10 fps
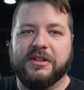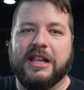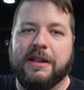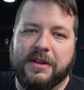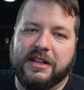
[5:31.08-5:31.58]
and
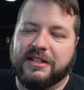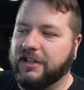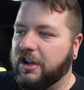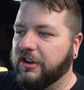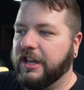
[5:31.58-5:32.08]
keeping it
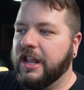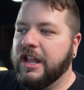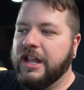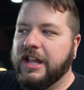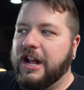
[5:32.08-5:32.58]
solid.
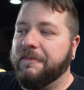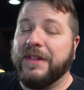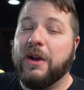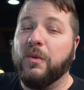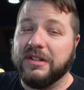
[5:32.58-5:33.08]

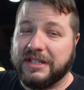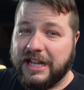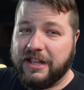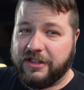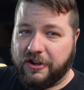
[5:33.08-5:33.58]
I will
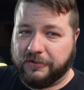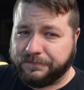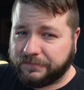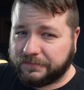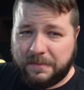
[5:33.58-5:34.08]
say
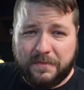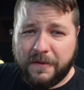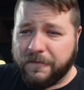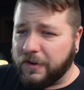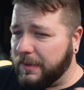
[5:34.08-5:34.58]
though,
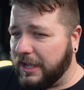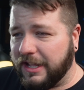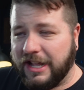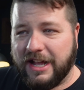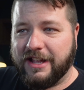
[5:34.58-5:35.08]
from
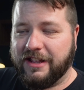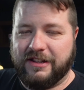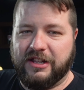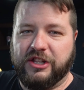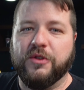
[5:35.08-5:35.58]

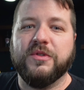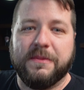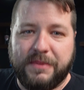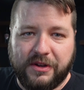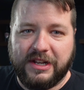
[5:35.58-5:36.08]
a
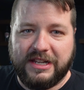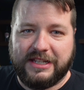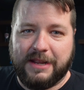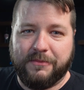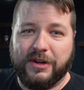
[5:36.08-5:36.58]
usability
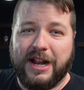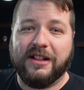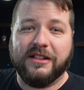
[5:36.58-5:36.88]
standpoint, I